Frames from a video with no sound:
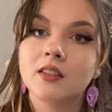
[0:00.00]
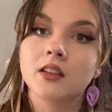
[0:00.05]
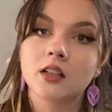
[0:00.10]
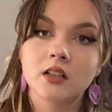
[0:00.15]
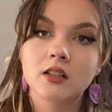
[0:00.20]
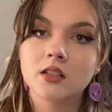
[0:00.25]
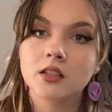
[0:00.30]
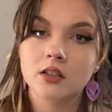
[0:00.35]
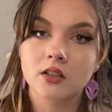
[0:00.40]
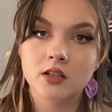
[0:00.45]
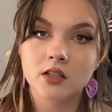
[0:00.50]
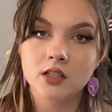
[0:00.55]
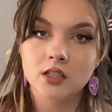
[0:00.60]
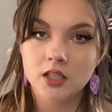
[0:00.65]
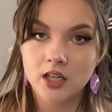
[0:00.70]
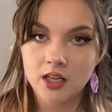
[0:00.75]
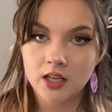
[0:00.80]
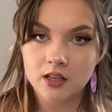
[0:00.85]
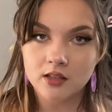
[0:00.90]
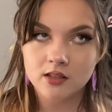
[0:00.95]
there is a good
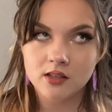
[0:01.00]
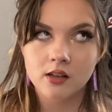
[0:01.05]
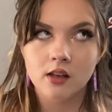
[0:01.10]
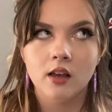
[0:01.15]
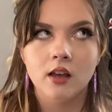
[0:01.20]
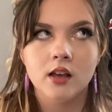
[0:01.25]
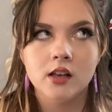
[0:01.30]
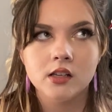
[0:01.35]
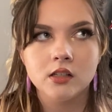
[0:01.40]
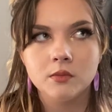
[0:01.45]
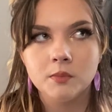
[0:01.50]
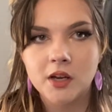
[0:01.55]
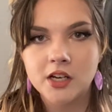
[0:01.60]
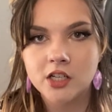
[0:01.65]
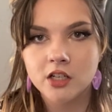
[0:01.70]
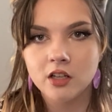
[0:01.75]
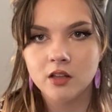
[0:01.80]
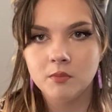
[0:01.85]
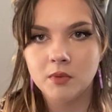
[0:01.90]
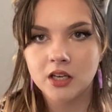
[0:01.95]
chance,
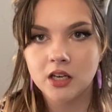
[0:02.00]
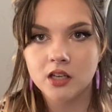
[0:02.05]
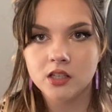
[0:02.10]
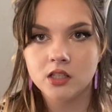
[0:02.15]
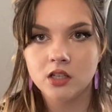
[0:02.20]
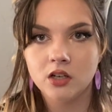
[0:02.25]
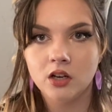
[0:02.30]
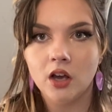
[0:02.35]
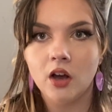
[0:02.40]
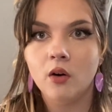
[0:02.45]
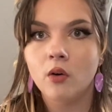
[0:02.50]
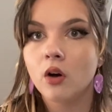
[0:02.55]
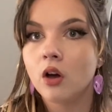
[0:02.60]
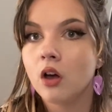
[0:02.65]
especially because, you know,